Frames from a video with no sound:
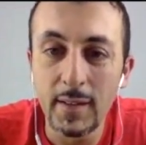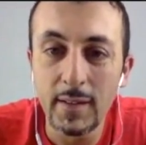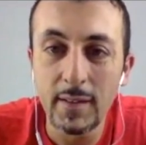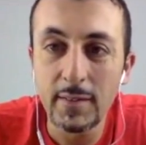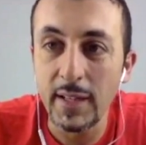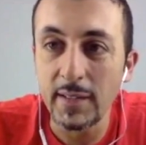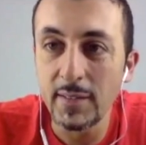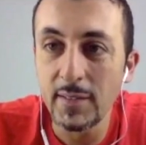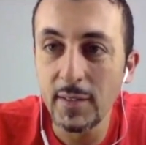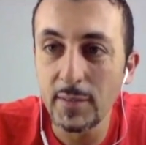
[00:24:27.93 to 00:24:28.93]
All right,
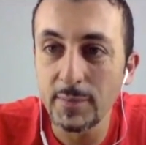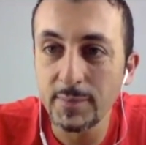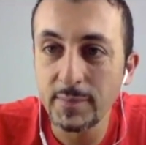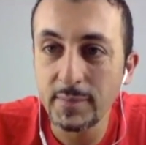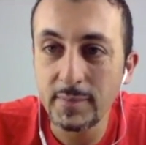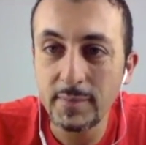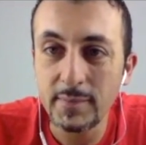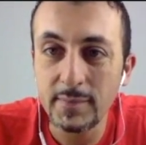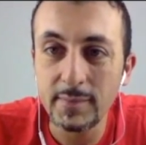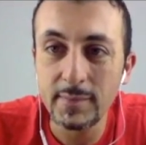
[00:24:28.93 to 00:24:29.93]
so
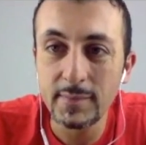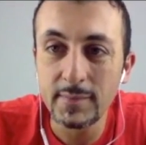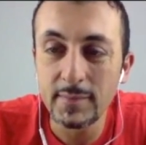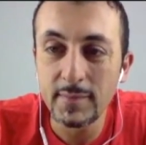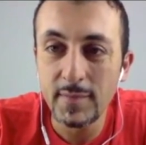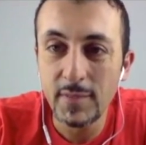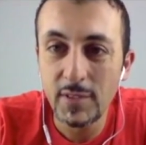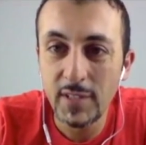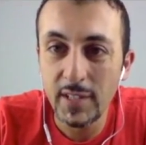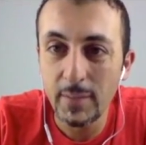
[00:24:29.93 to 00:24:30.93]

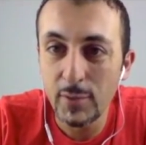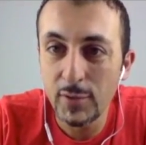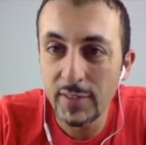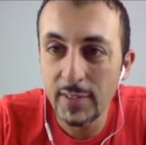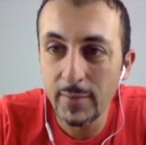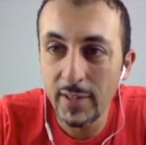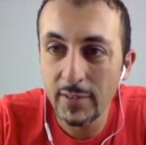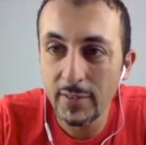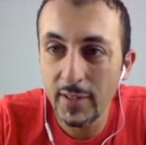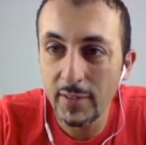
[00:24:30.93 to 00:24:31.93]
it's gonna move it somewhere
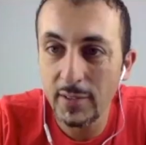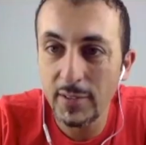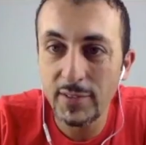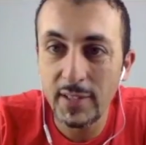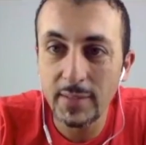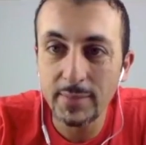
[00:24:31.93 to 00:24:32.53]
so I don't lose it.